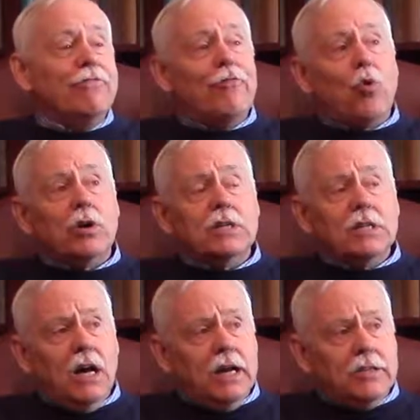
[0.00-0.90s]
4
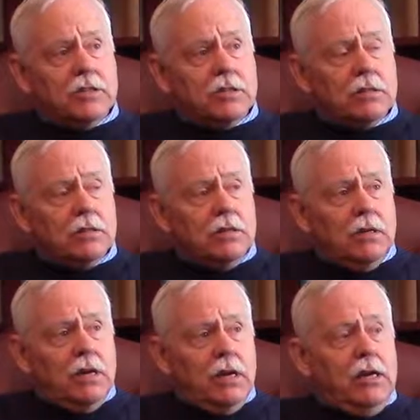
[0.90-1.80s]
sons,
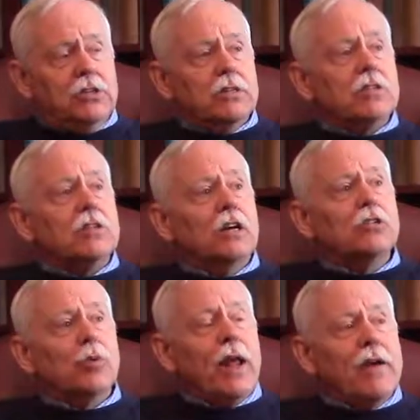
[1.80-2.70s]
each of the
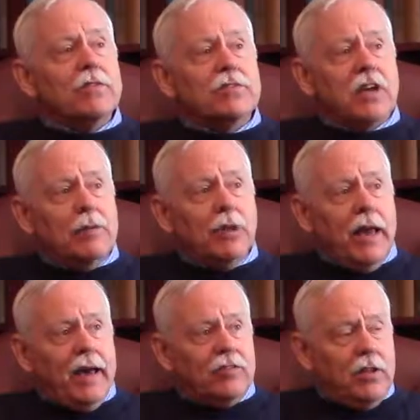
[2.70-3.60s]
sons would have the same
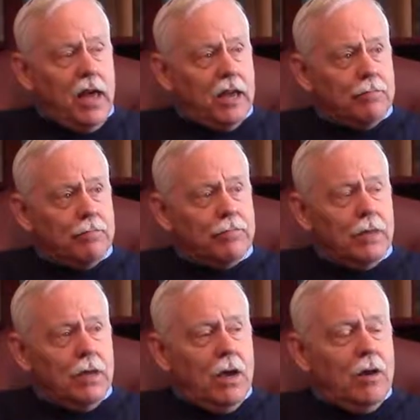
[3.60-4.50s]
last name,
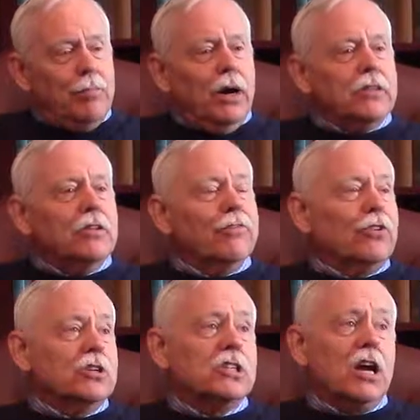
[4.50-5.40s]
but the
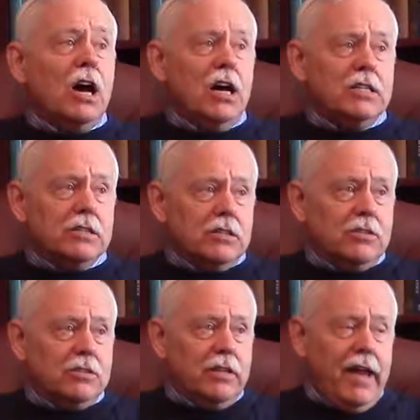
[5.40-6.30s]
first
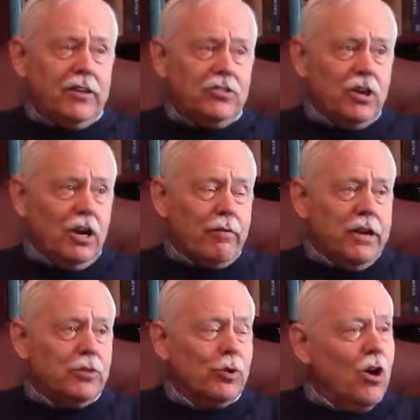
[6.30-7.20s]
cousins, the next
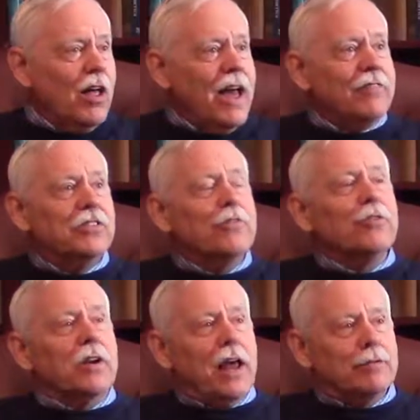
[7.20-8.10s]
generation, would all have
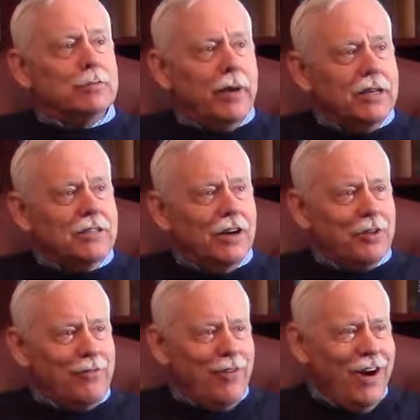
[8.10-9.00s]
different names based on
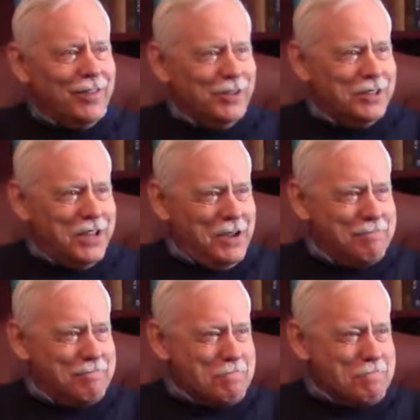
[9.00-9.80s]
their father's name.